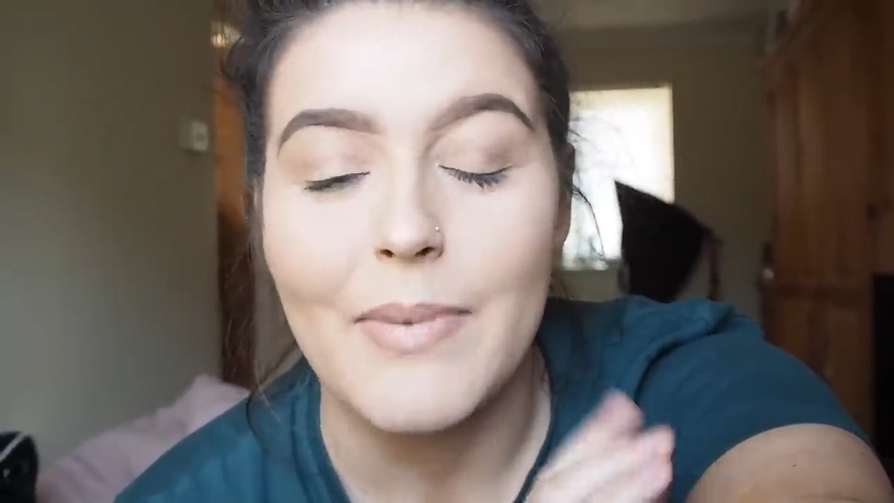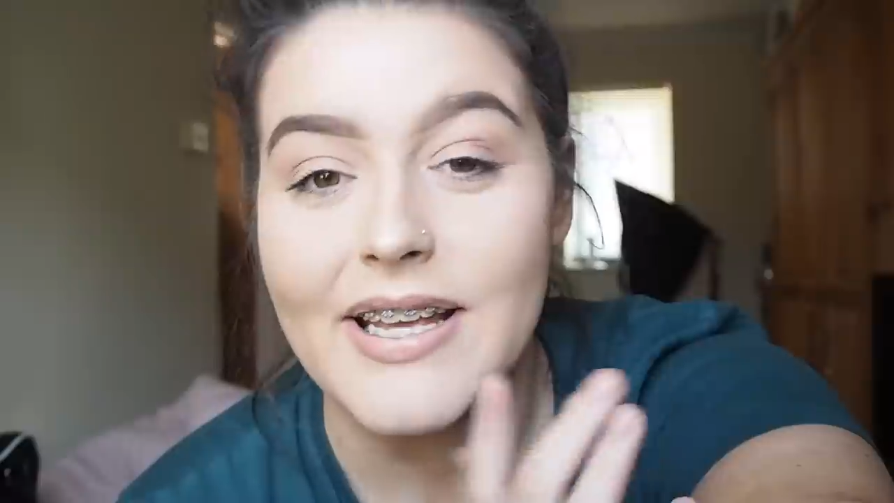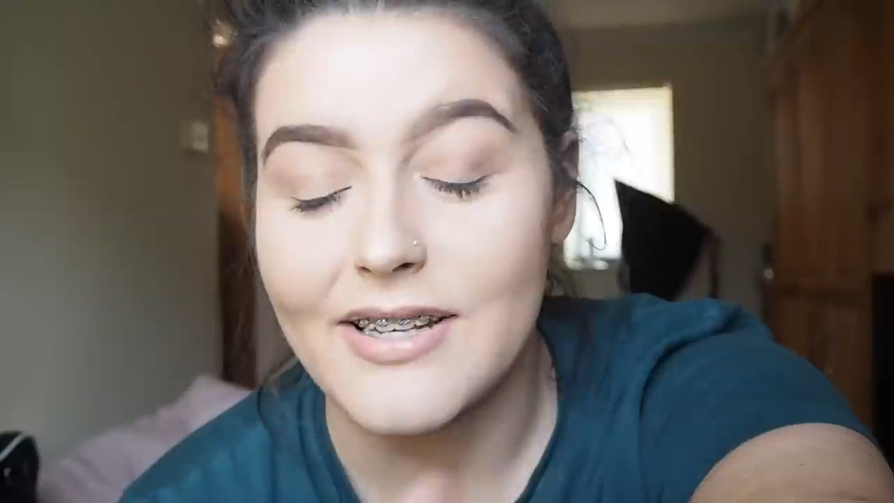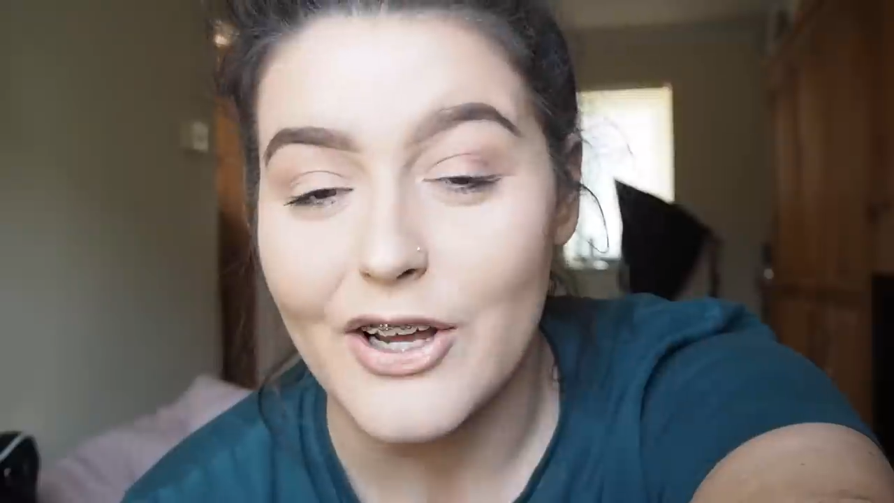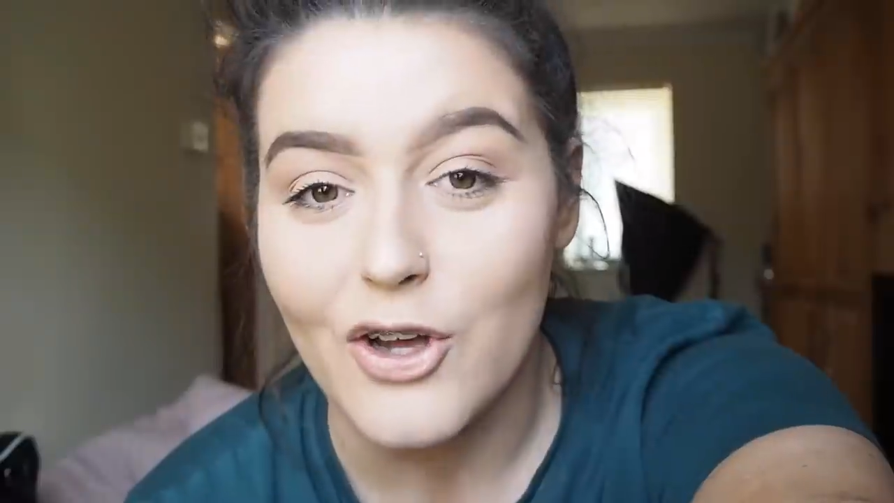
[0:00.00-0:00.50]
but
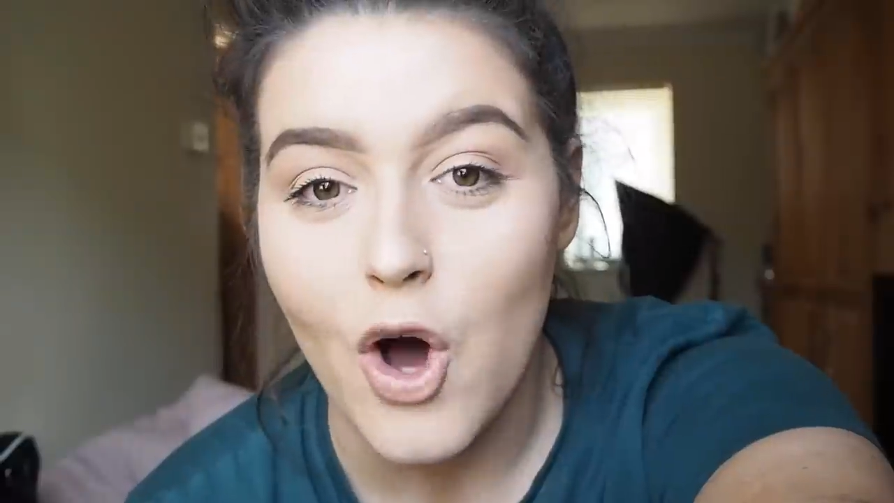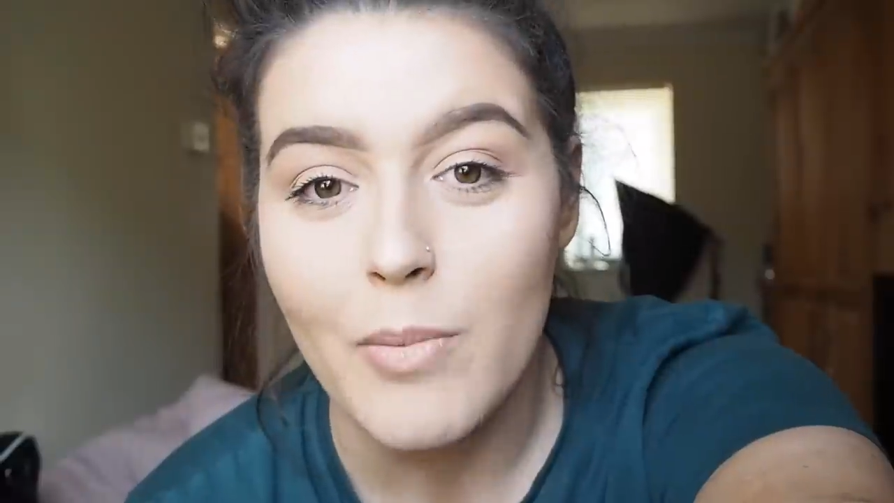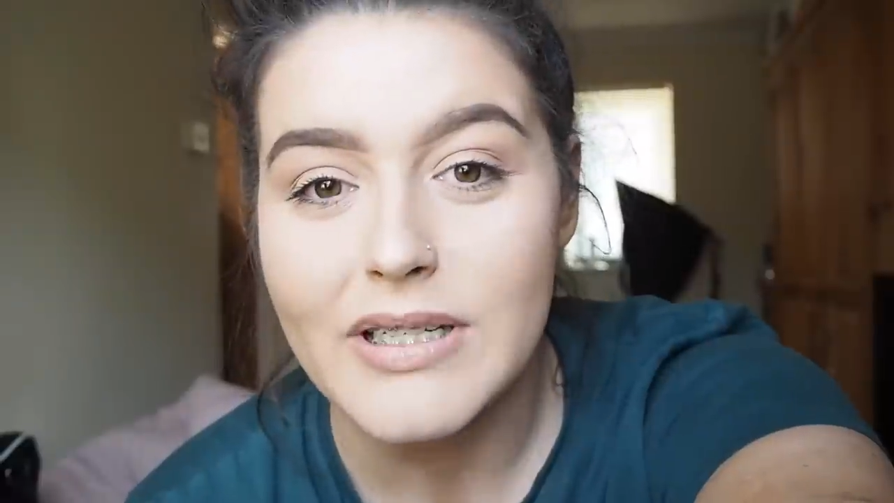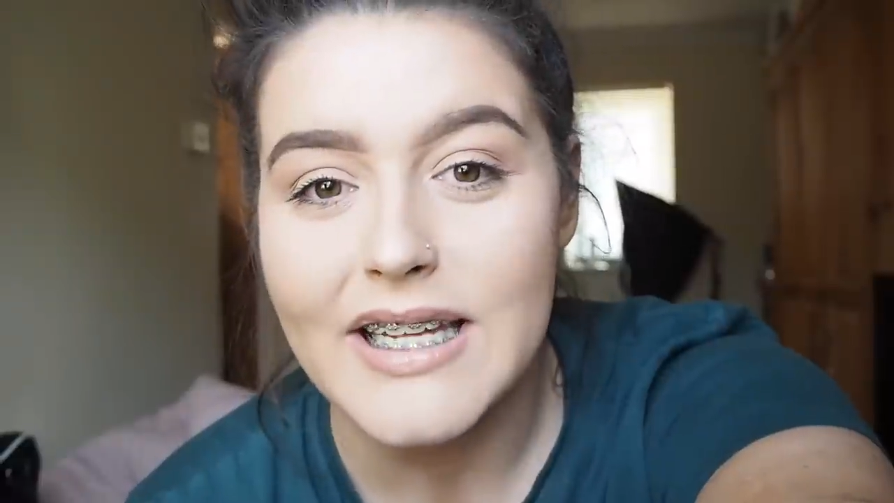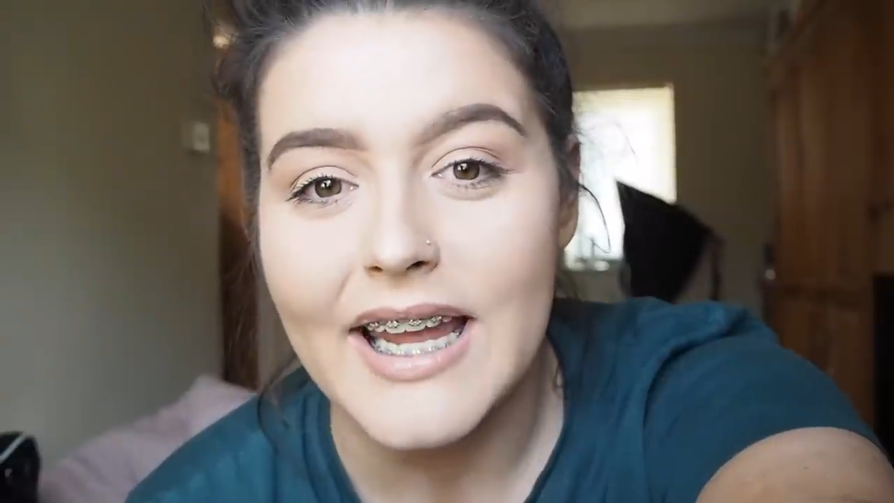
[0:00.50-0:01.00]
it's like a
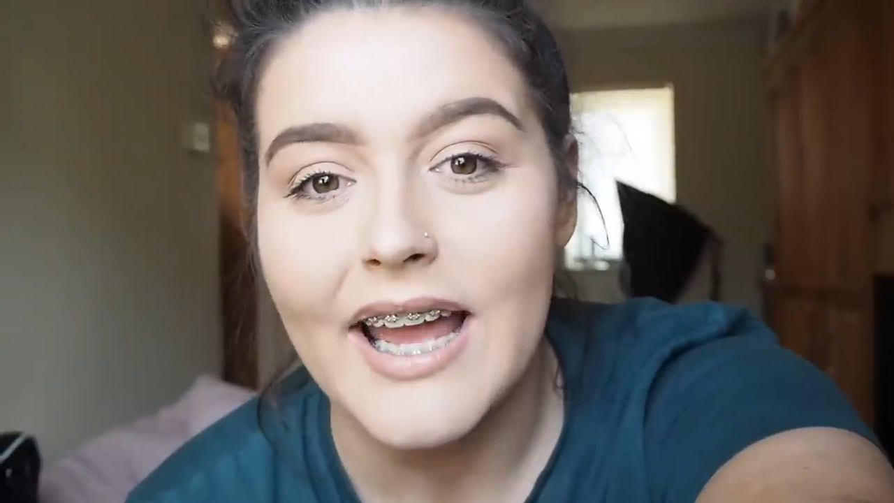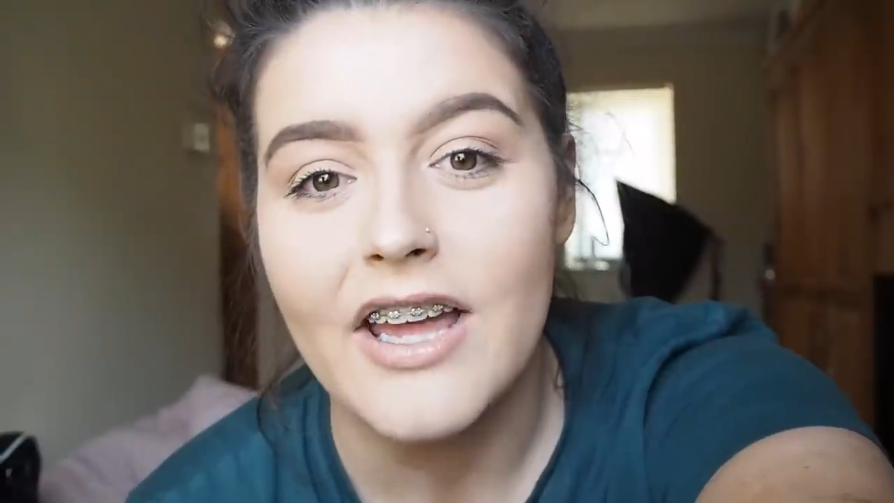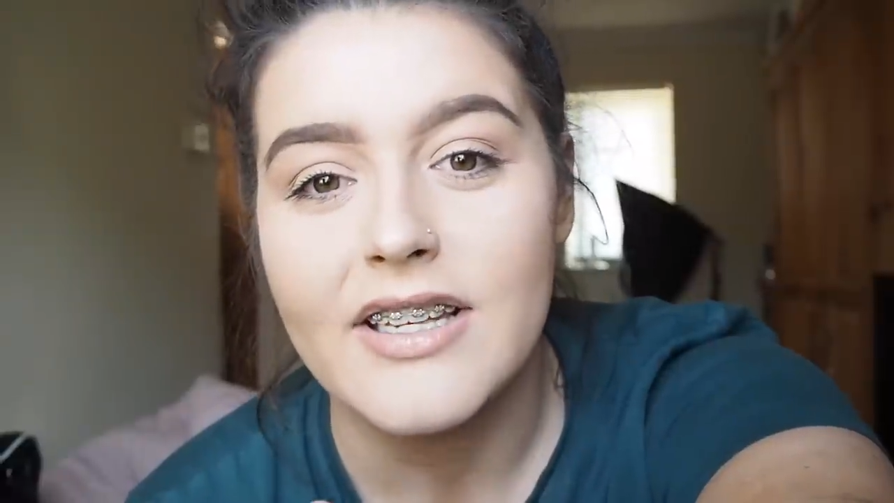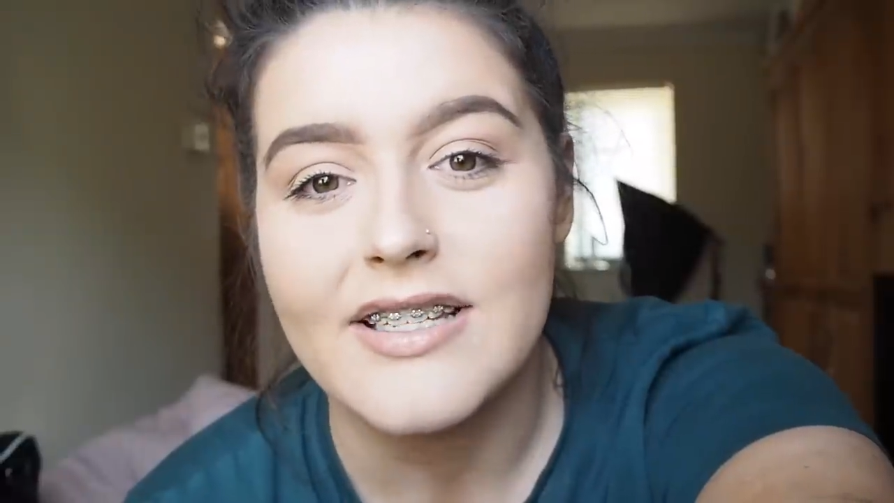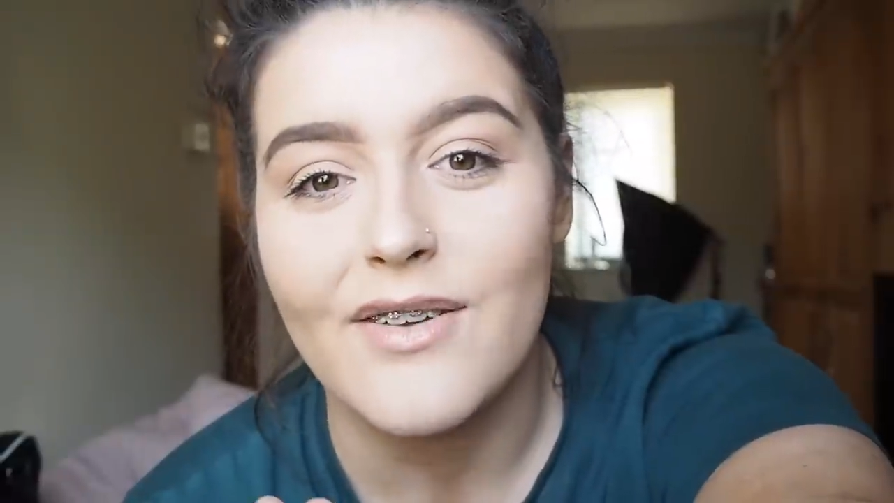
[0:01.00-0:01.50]
comedy,
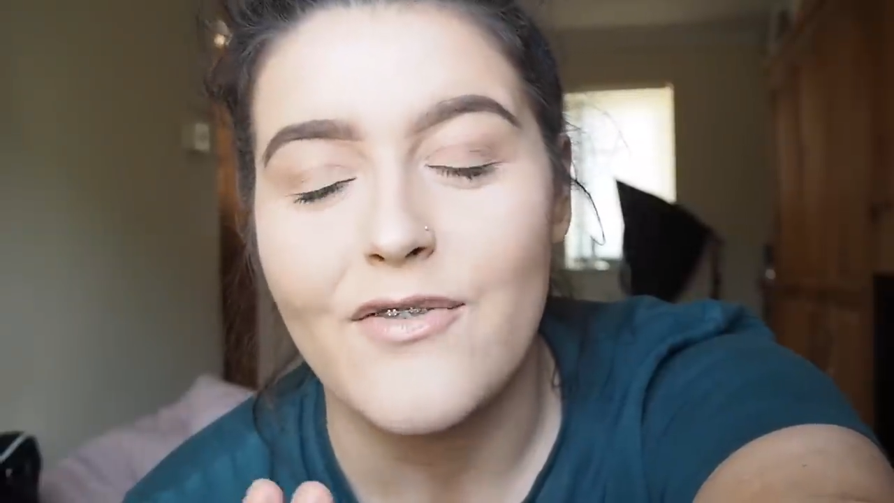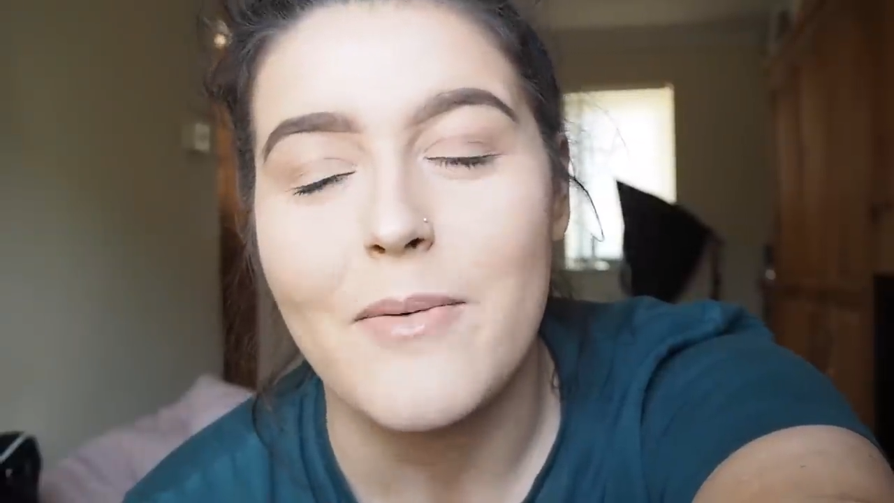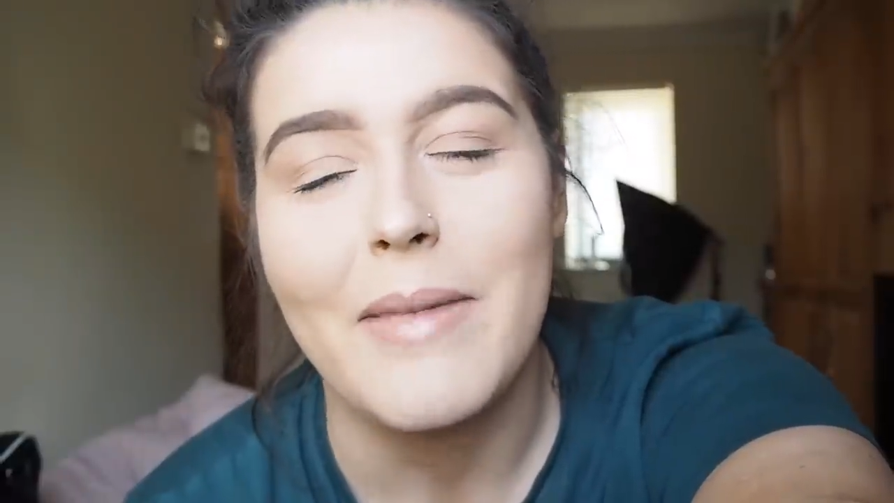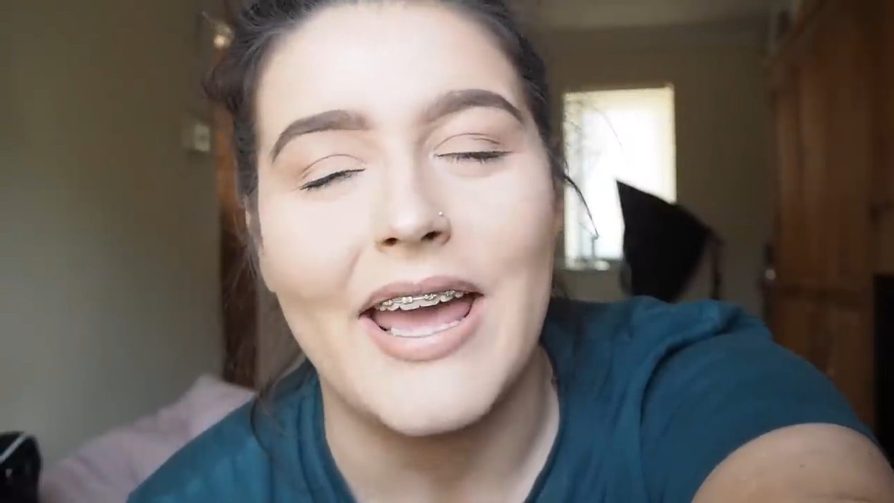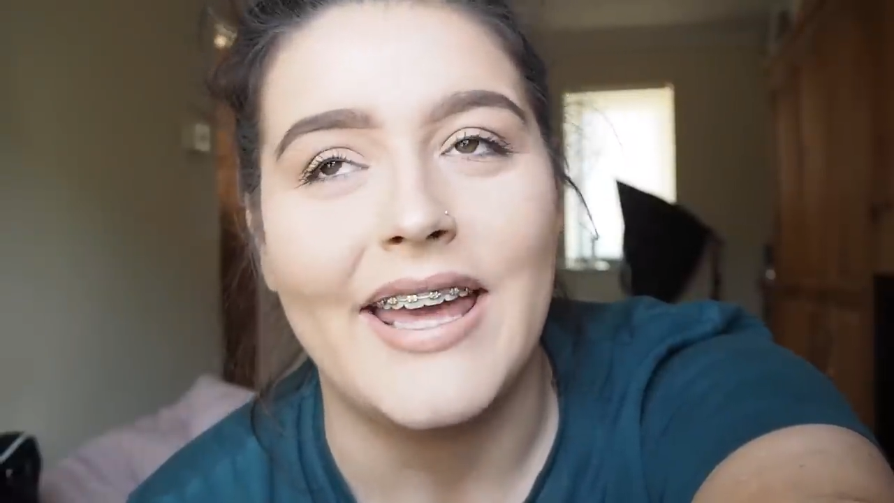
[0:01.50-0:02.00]
and
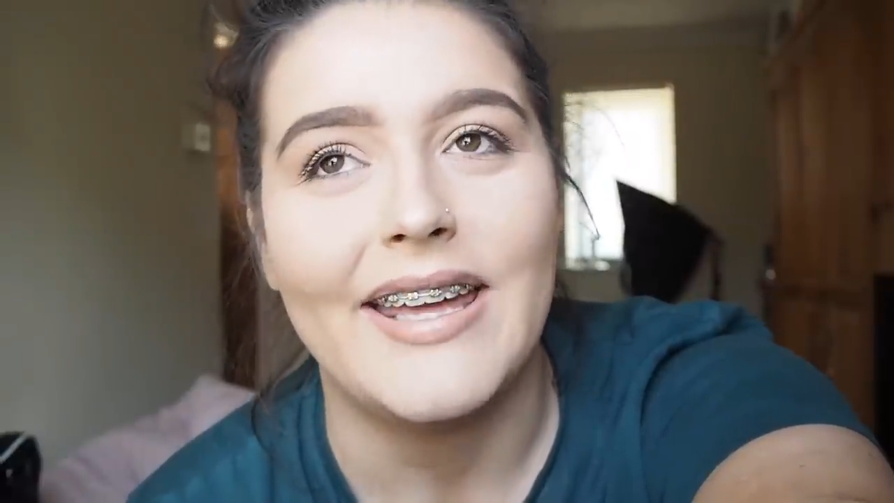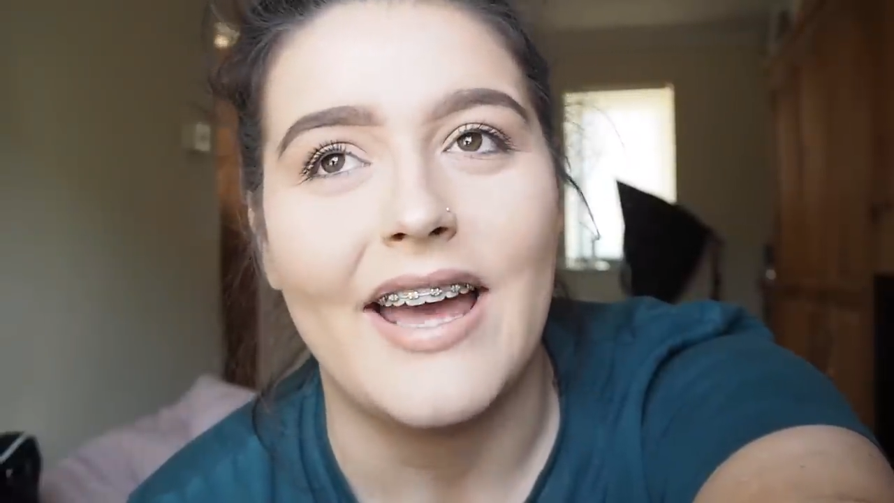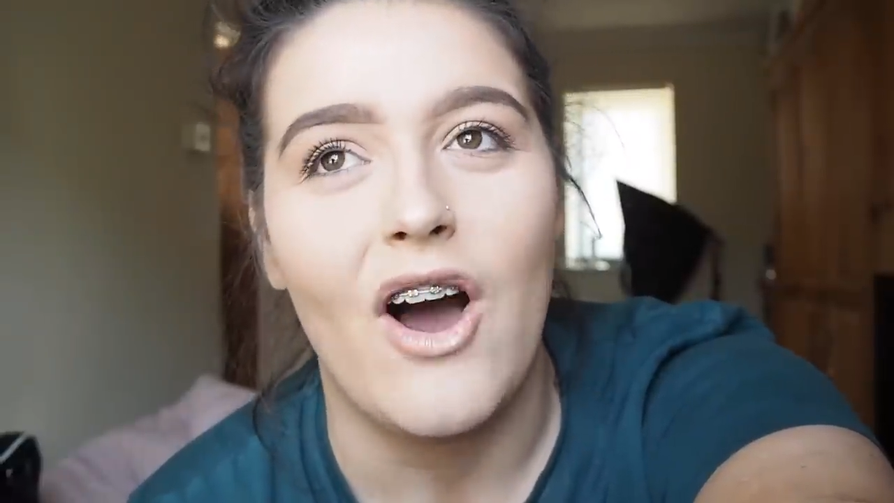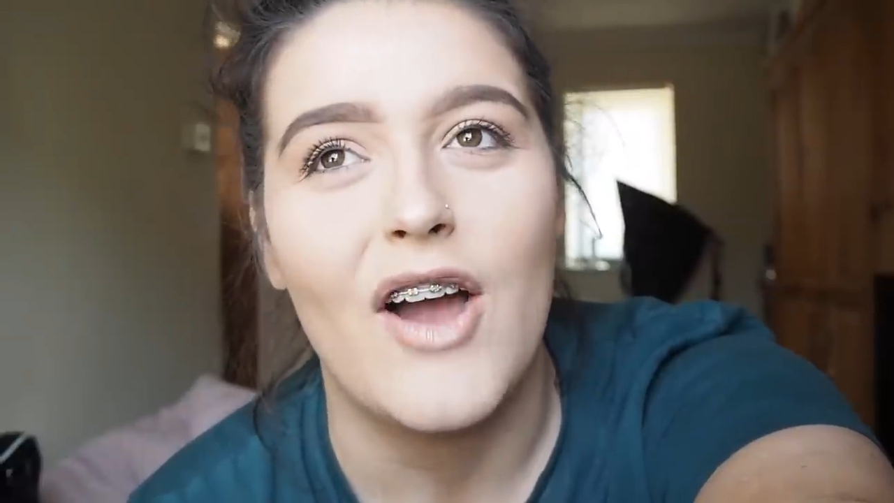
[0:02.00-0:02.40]
for me,